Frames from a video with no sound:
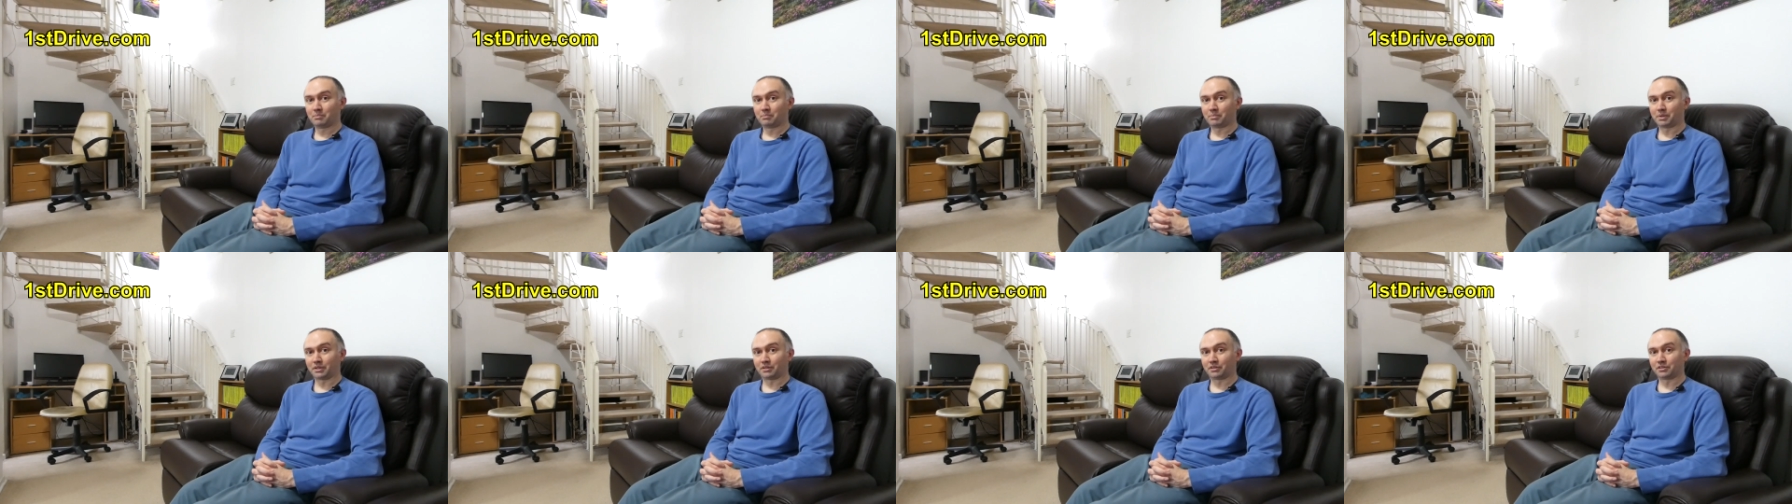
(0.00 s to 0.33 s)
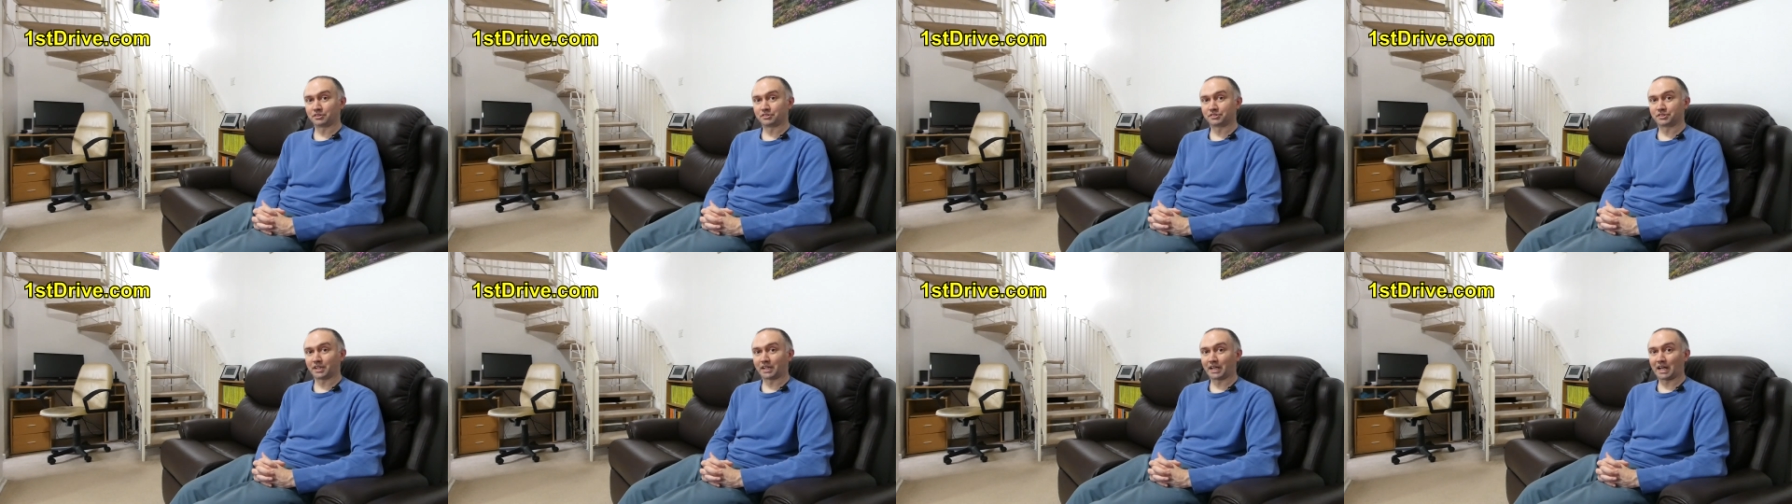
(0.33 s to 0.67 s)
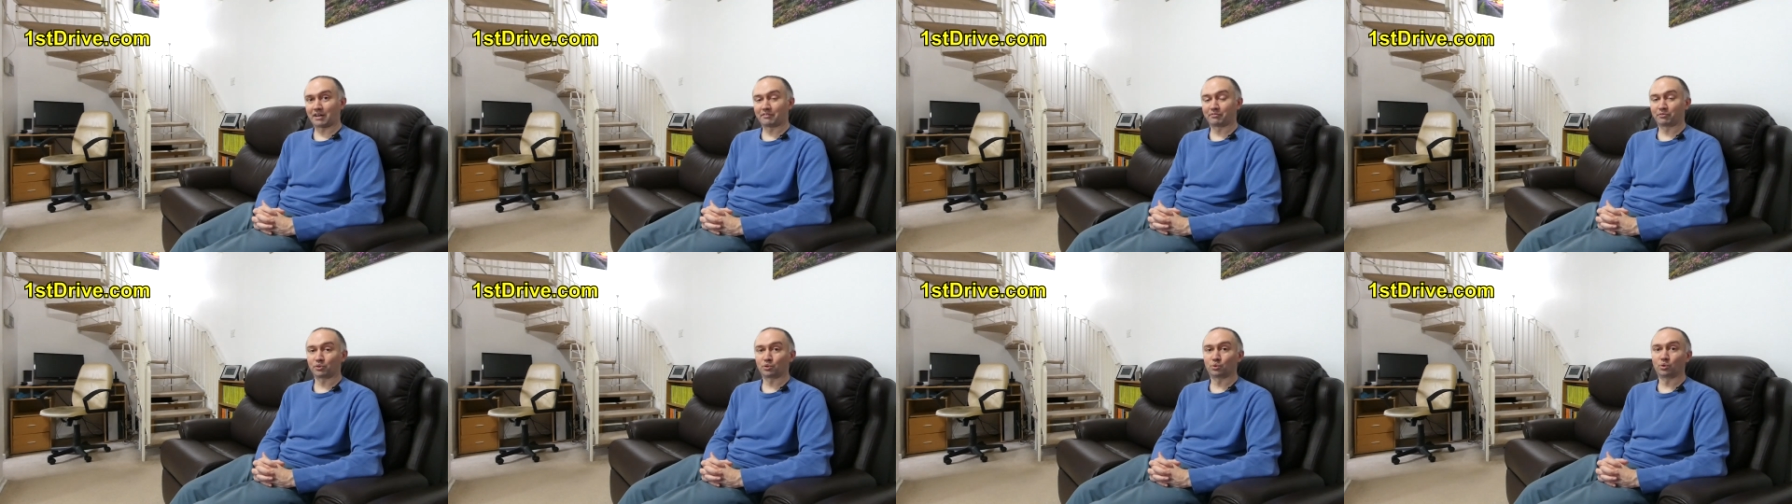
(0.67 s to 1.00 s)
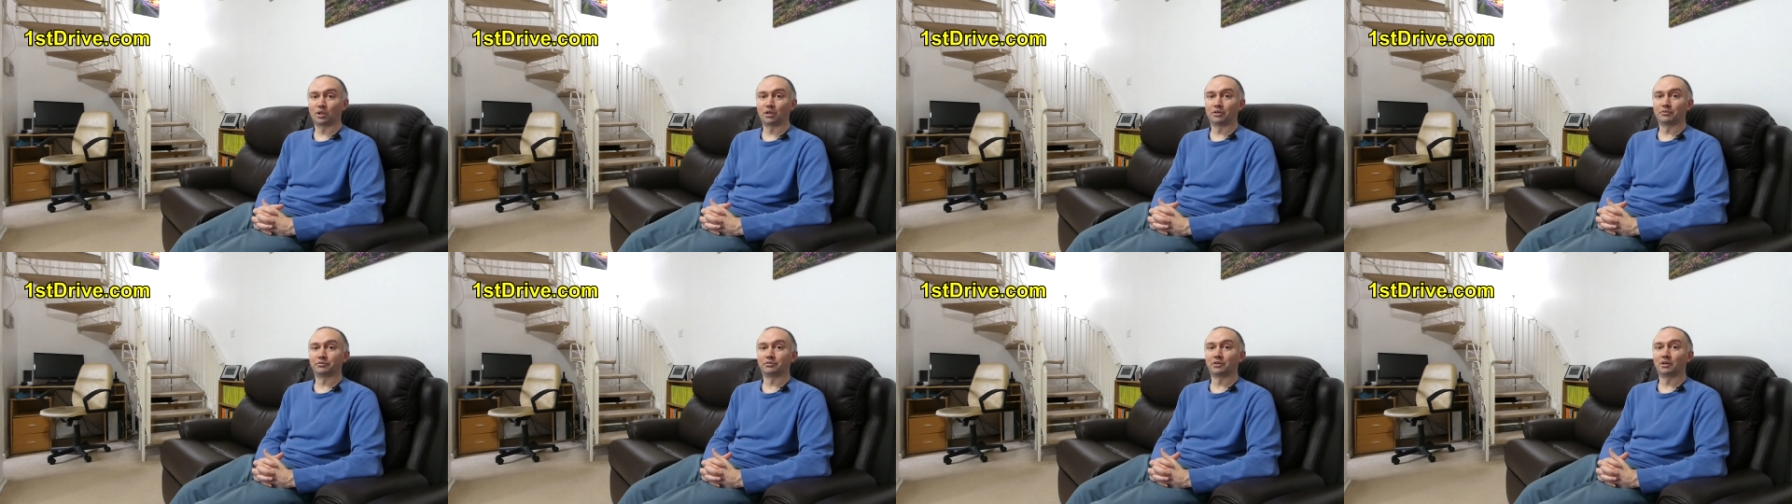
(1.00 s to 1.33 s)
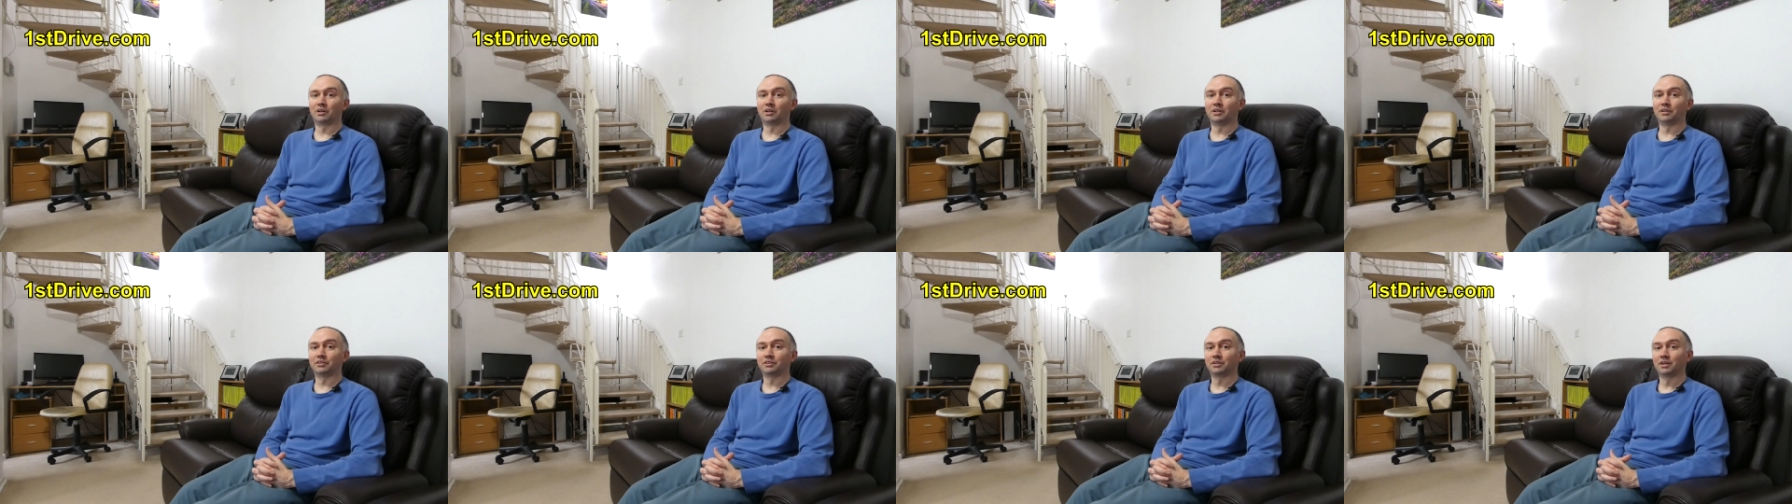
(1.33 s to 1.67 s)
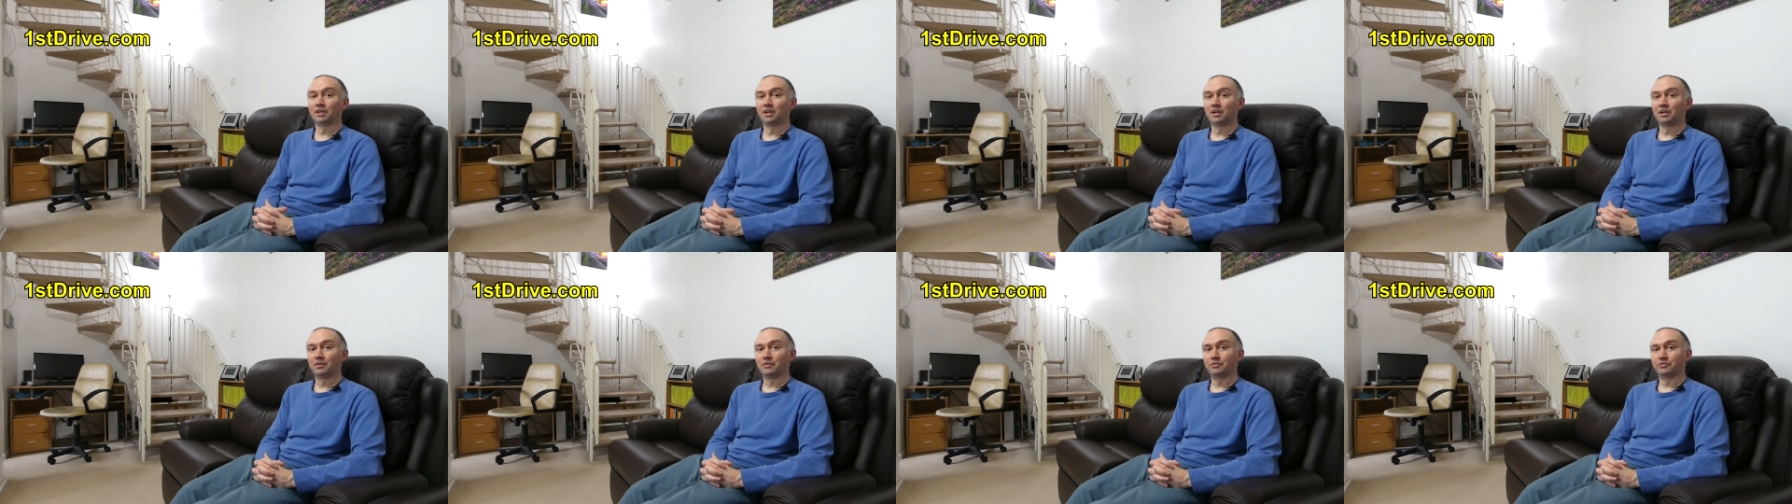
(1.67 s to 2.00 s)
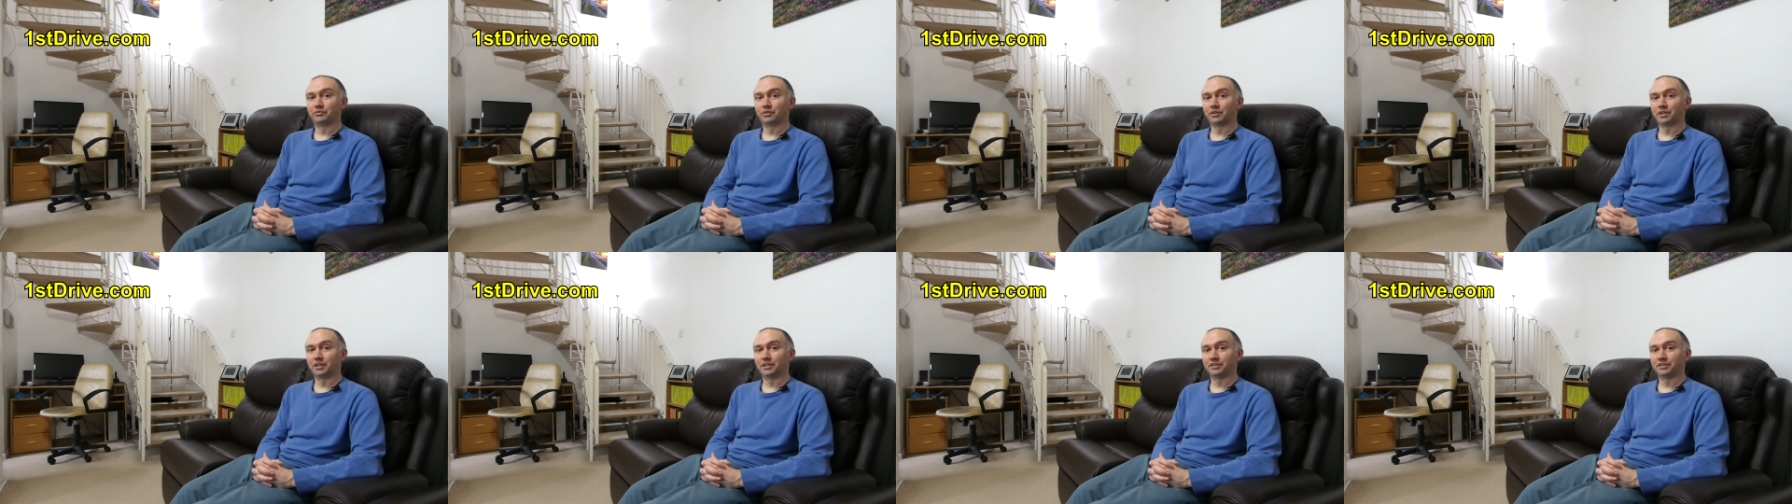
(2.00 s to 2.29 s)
because they haven't qualified for